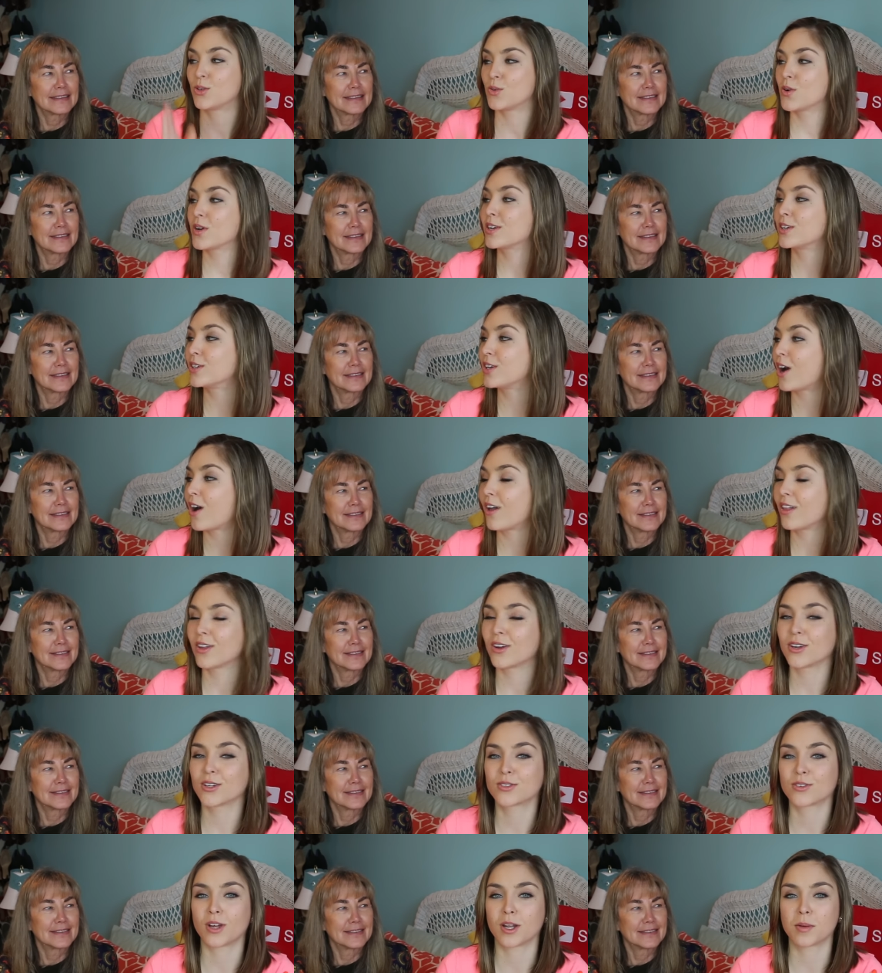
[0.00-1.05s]

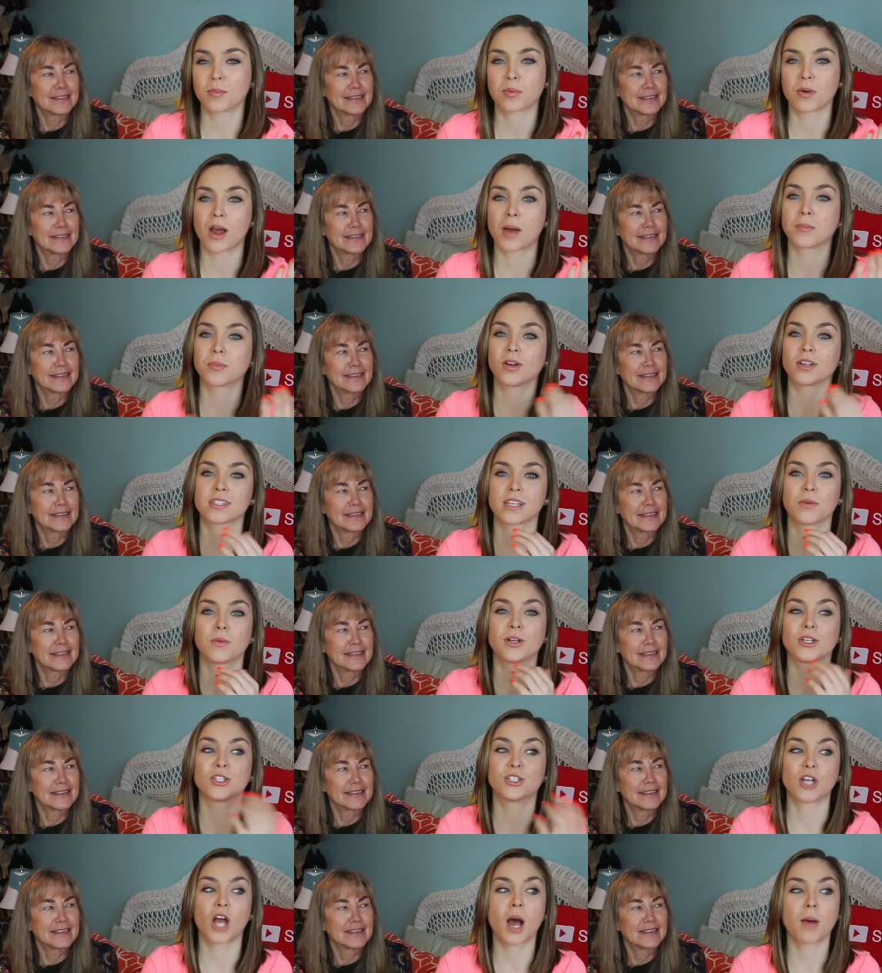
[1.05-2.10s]
Speaker 1: $200 on a prom dress. I went
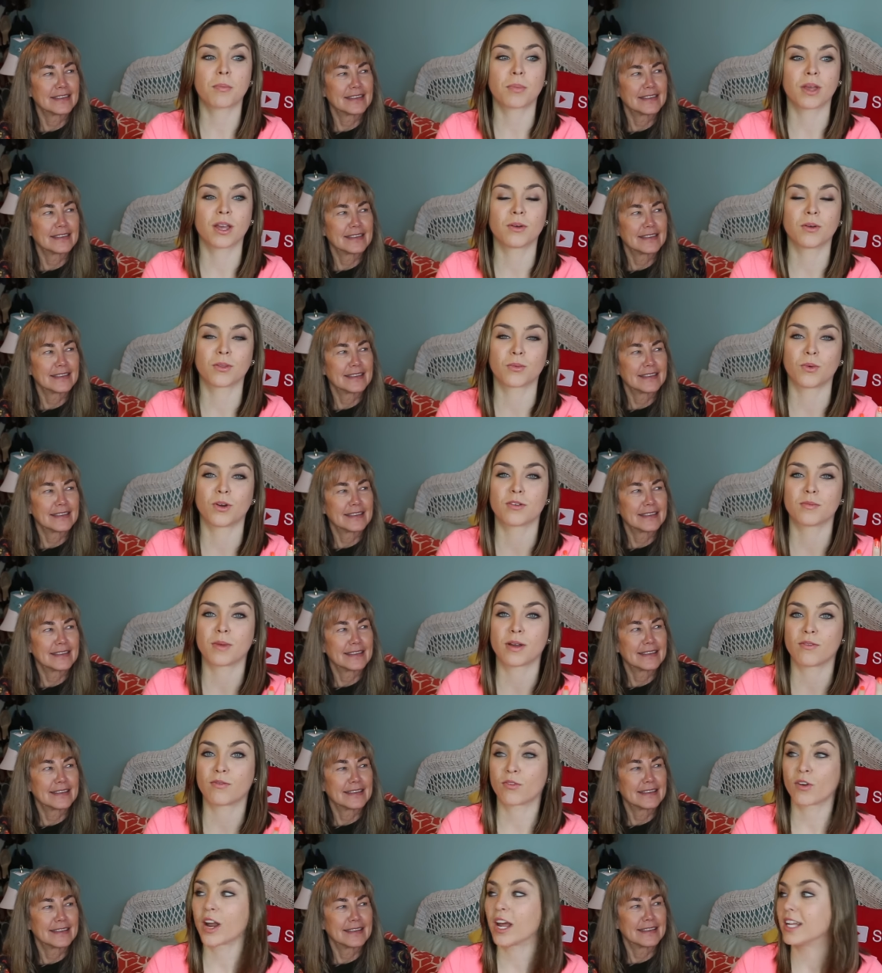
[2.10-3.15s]
shopping with one of my
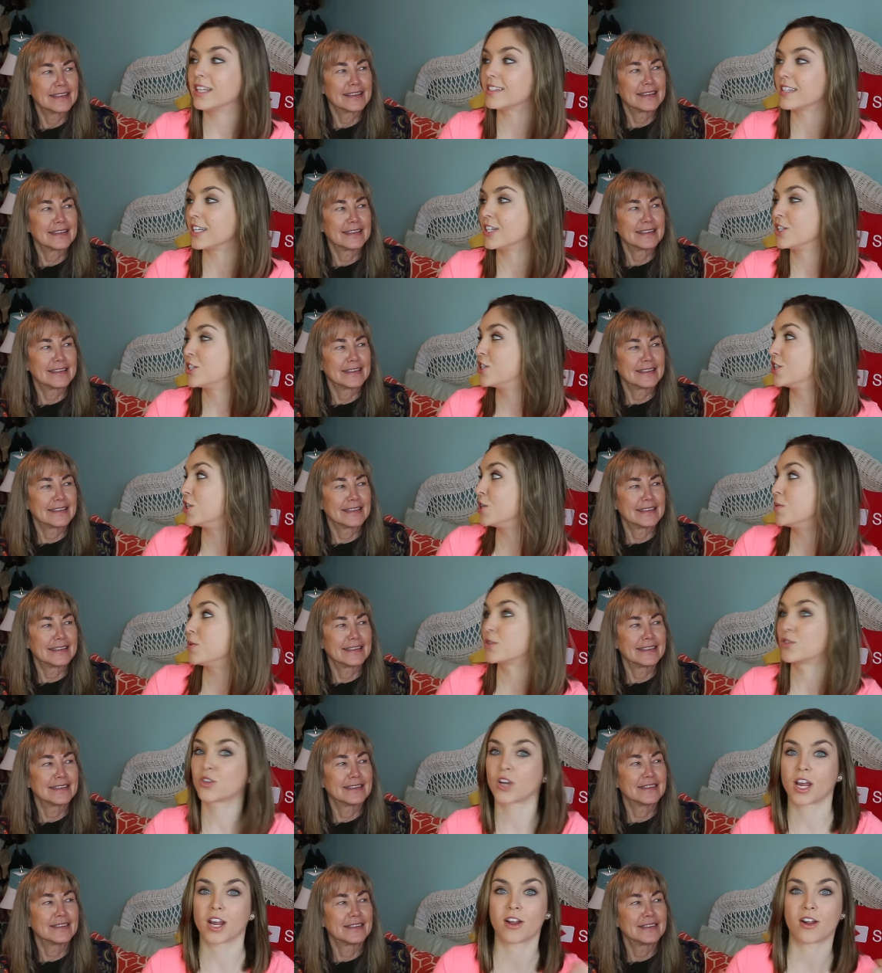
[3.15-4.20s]
friends and she was
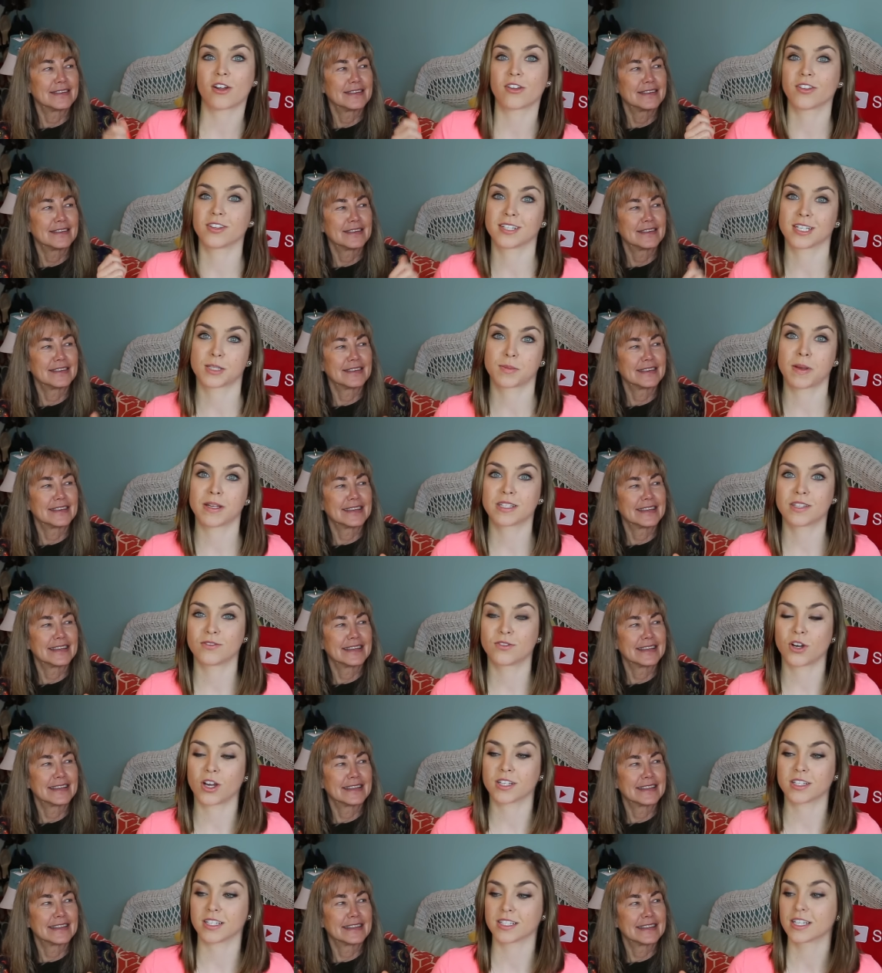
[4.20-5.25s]
trying on all these expensive
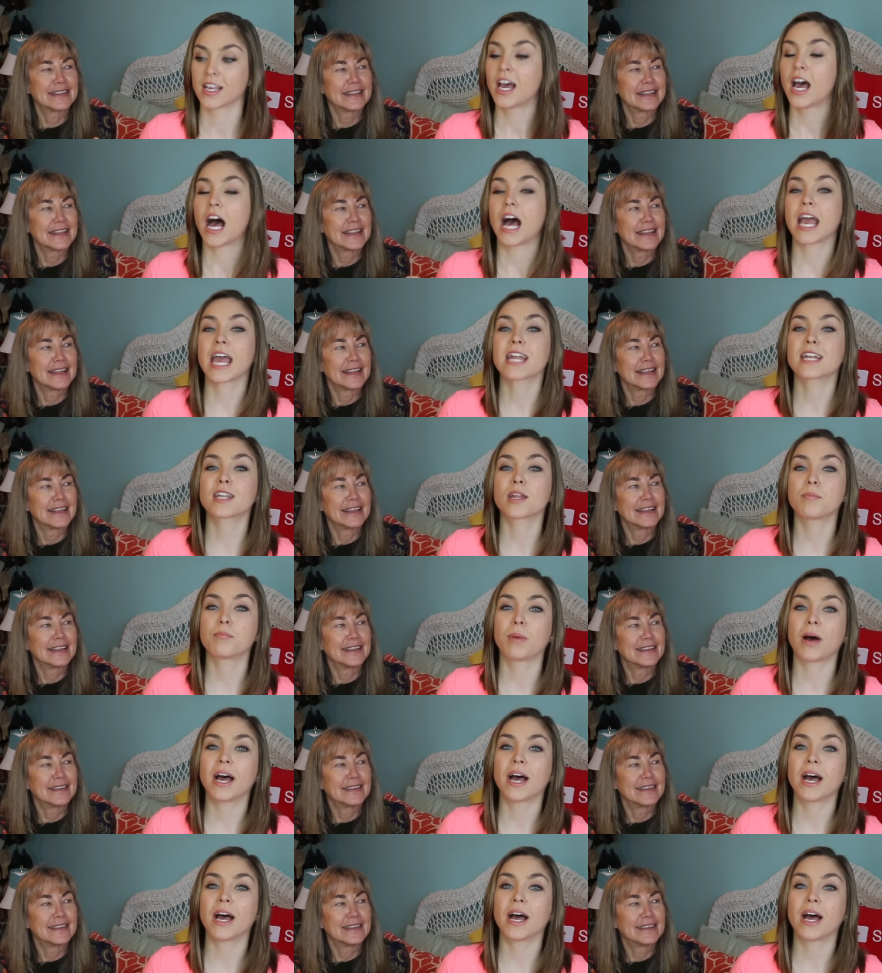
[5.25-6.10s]
dresses. I ended up